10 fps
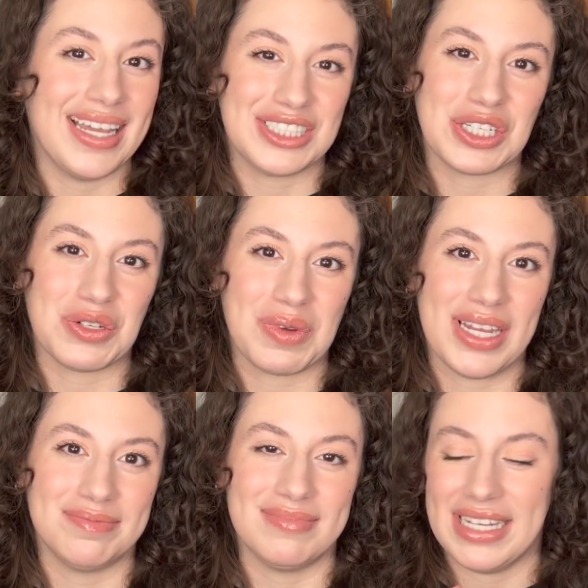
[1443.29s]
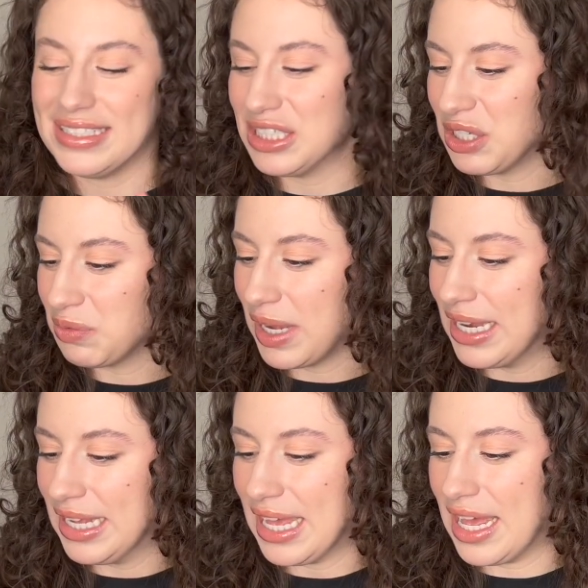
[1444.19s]
It's a good one. It's a good
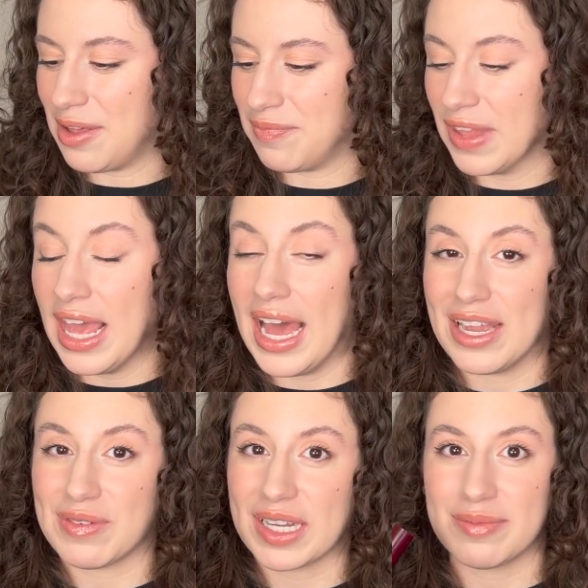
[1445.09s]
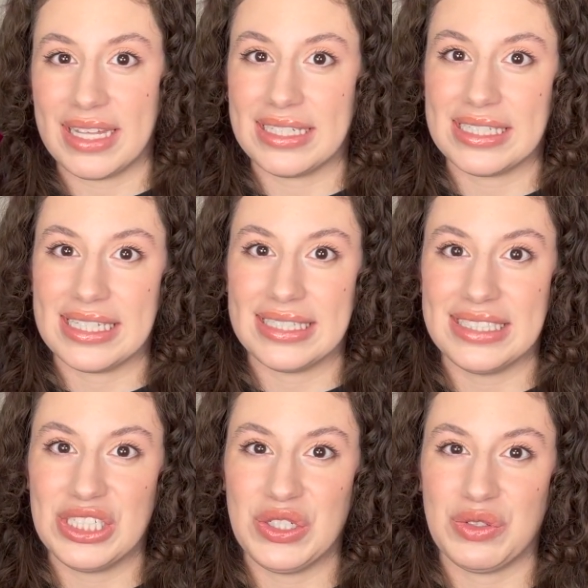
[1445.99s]
one. I recommended this
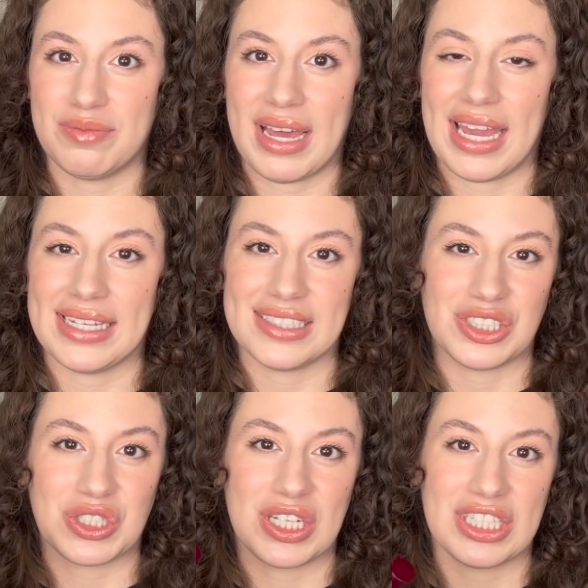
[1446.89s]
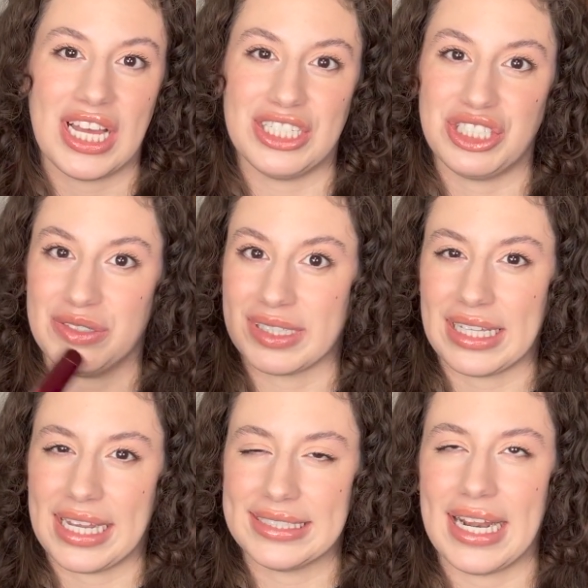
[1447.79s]
to my sister-in-law and she really
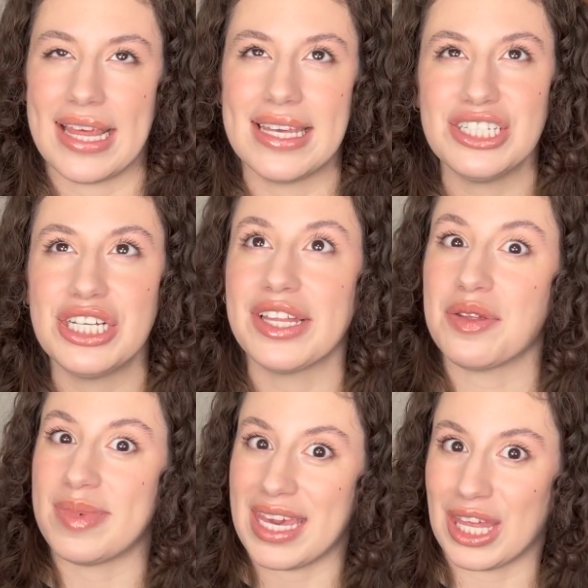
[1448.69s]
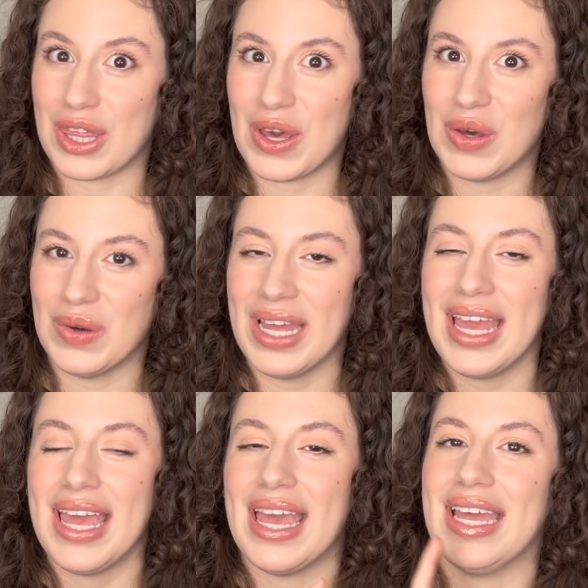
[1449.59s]
likes it. I think she got the pink though,
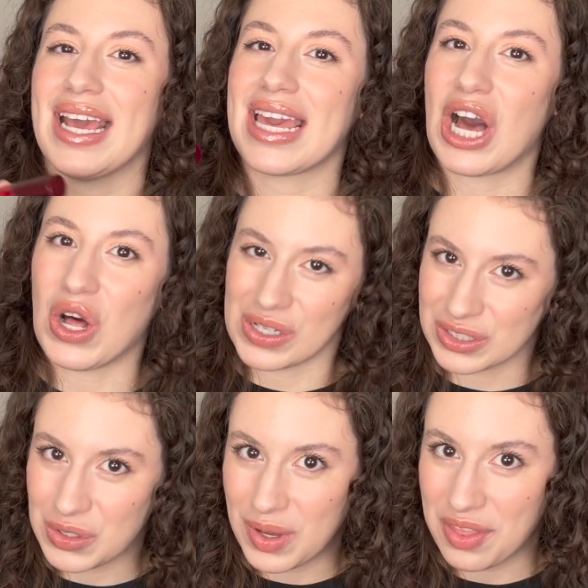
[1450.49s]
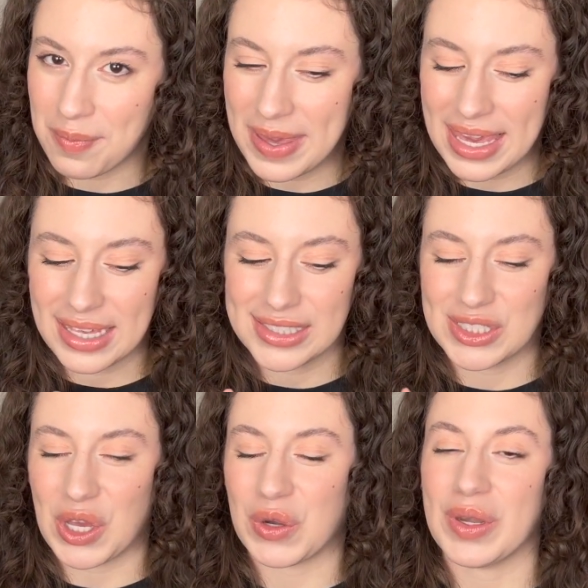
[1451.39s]
and I also want the pink.
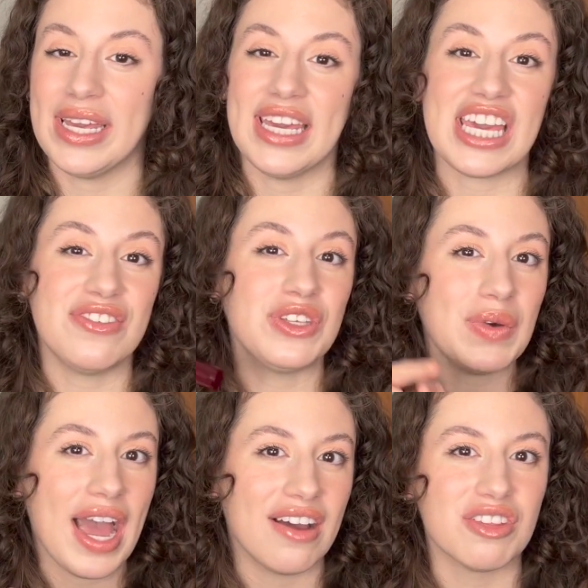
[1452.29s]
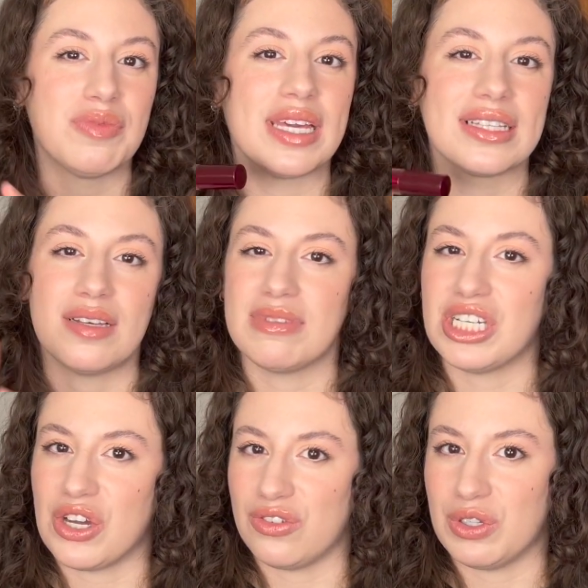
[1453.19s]
So if you have the pink, let me
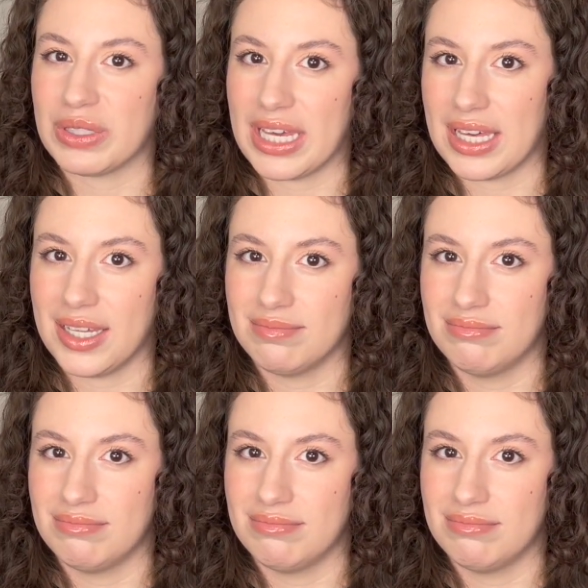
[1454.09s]
know if you like it.